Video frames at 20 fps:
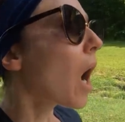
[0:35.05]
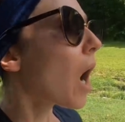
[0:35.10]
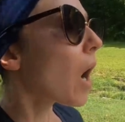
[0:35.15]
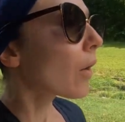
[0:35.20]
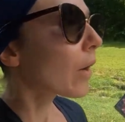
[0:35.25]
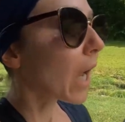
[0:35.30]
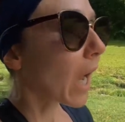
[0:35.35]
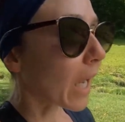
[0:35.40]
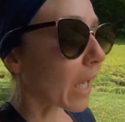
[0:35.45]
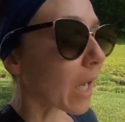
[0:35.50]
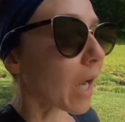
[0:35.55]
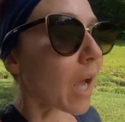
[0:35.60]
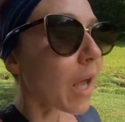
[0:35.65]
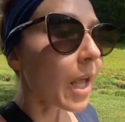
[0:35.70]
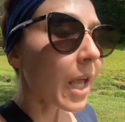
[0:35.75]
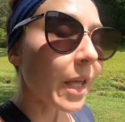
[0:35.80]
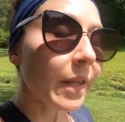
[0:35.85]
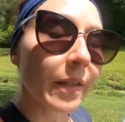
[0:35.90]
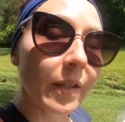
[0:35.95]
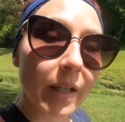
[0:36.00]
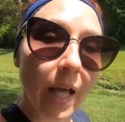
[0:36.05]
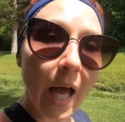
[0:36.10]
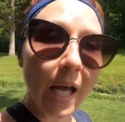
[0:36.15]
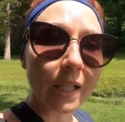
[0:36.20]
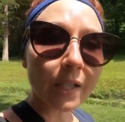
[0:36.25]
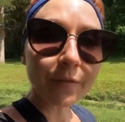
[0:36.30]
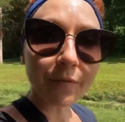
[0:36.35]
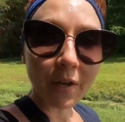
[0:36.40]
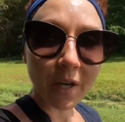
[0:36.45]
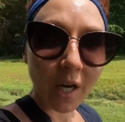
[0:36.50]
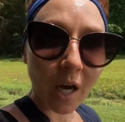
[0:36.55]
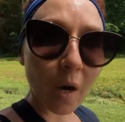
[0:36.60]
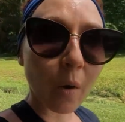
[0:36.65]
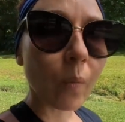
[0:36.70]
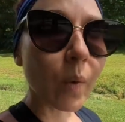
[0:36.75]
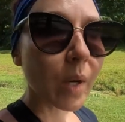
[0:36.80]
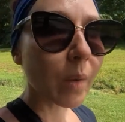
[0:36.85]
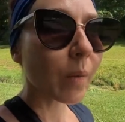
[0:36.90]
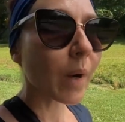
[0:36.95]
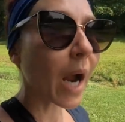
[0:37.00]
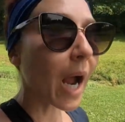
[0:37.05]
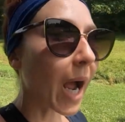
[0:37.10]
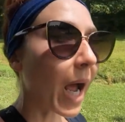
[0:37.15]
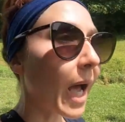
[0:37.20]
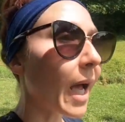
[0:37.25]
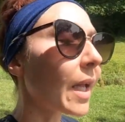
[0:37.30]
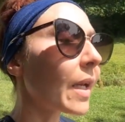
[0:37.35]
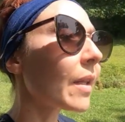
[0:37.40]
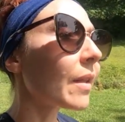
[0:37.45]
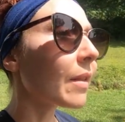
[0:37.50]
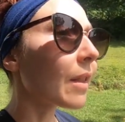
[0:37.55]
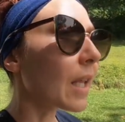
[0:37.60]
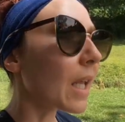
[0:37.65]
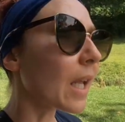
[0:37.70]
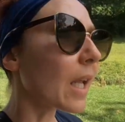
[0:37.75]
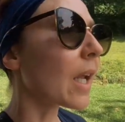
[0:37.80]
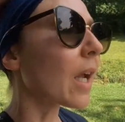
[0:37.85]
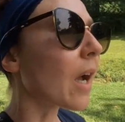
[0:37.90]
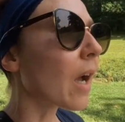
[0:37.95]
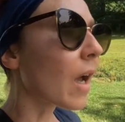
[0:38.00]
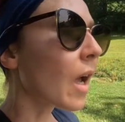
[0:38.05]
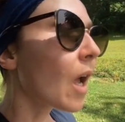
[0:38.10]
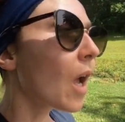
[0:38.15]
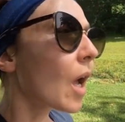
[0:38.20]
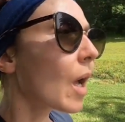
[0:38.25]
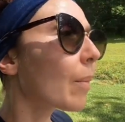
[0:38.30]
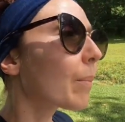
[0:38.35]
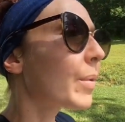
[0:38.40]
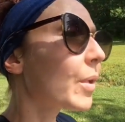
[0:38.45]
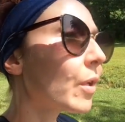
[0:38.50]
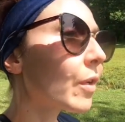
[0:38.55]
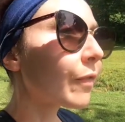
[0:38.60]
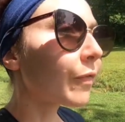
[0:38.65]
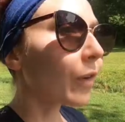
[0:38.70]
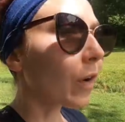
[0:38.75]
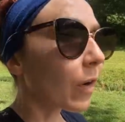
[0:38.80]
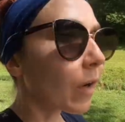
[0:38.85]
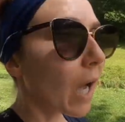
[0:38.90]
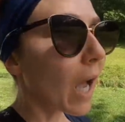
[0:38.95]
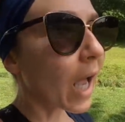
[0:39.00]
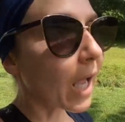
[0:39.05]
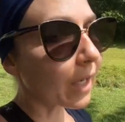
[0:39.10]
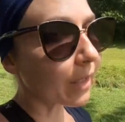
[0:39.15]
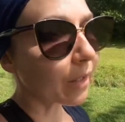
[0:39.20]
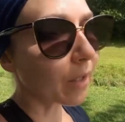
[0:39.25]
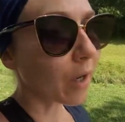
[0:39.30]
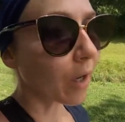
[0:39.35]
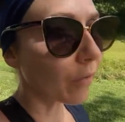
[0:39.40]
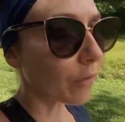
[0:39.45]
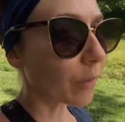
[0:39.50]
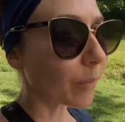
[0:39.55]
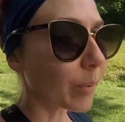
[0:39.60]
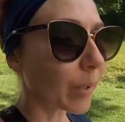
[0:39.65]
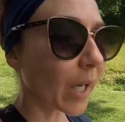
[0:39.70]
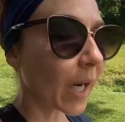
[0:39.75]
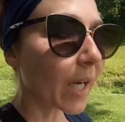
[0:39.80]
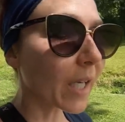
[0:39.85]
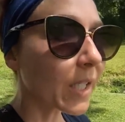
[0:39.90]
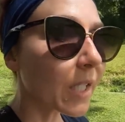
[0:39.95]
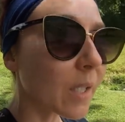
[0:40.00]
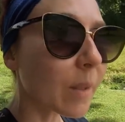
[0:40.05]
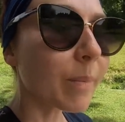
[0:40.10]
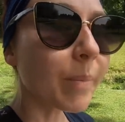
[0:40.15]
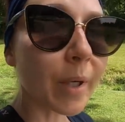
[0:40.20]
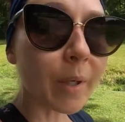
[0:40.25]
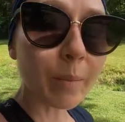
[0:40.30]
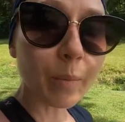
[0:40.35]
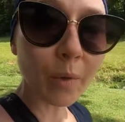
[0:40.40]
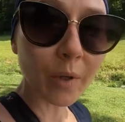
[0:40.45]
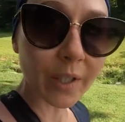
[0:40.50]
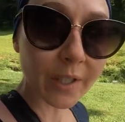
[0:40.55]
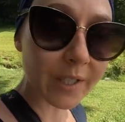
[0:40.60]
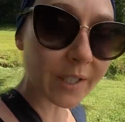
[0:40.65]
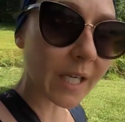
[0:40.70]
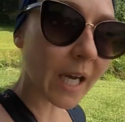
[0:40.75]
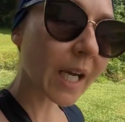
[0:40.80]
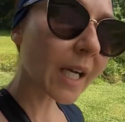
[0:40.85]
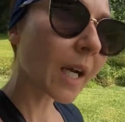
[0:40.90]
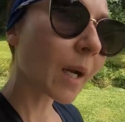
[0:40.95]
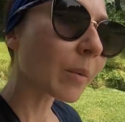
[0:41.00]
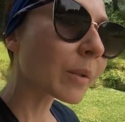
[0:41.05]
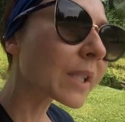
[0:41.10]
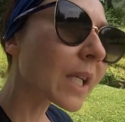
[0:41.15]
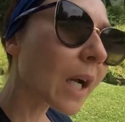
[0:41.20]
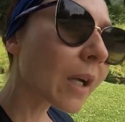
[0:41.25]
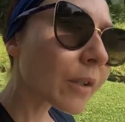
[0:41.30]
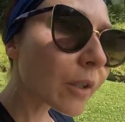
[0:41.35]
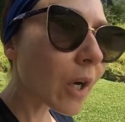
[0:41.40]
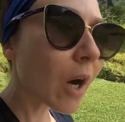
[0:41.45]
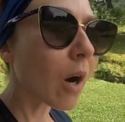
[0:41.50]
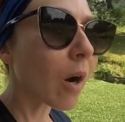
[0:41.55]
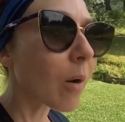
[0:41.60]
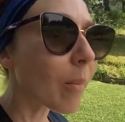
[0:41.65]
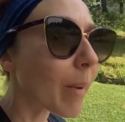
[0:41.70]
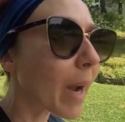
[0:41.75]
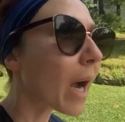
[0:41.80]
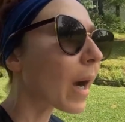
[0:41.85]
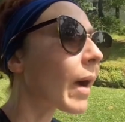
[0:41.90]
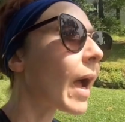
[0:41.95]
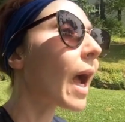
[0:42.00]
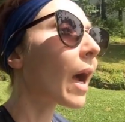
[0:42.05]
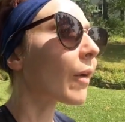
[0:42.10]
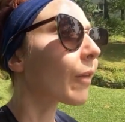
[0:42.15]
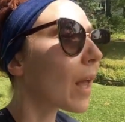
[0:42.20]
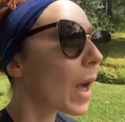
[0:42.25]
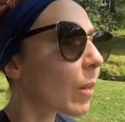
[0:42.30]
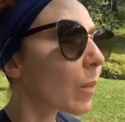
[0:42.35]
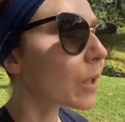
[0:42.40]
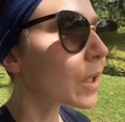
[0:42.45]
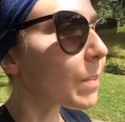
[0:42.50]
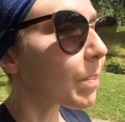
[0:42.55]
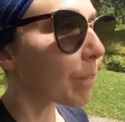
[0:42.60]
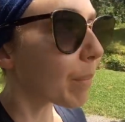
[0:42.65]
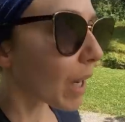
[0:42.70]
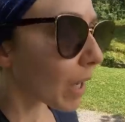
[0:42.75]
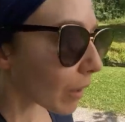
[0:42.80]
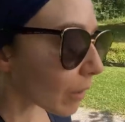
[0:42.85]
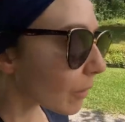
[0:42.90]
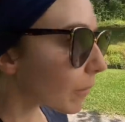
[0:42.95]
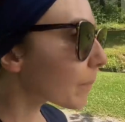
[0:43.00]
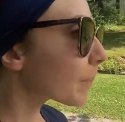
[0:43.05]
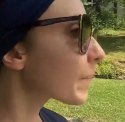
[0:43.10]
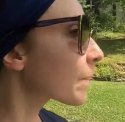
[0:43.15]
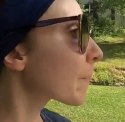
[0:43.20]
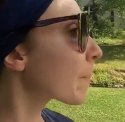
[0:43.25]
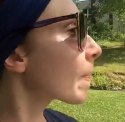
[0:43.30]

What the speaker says: Okay, in the last video, we were at the beautiful and overpriced Biltmore Estate, and I was telling you all about how that was built.